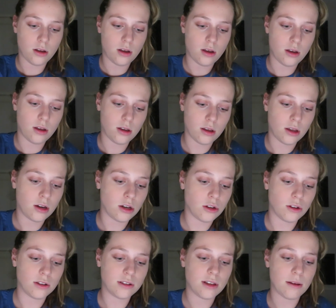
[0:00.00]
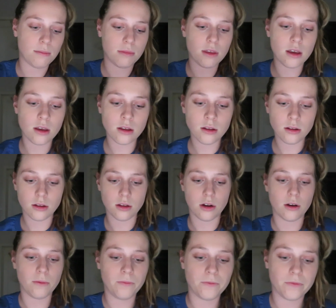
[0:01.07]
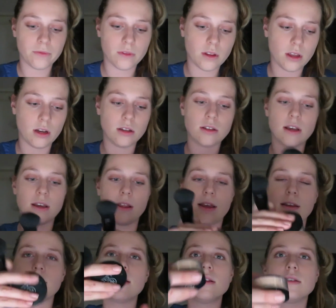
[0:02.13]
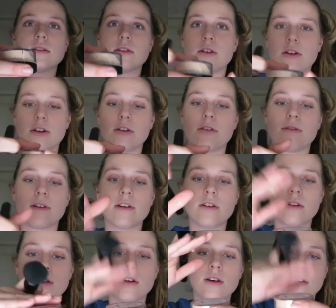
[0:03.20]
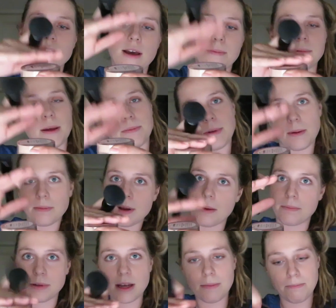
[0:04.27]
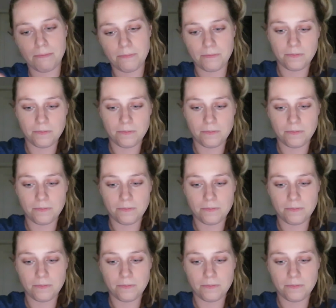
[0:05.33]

I'm going to do the same thing, you know. I'm going to take it like this, turn it over, tap, tap, tap, tap, tap.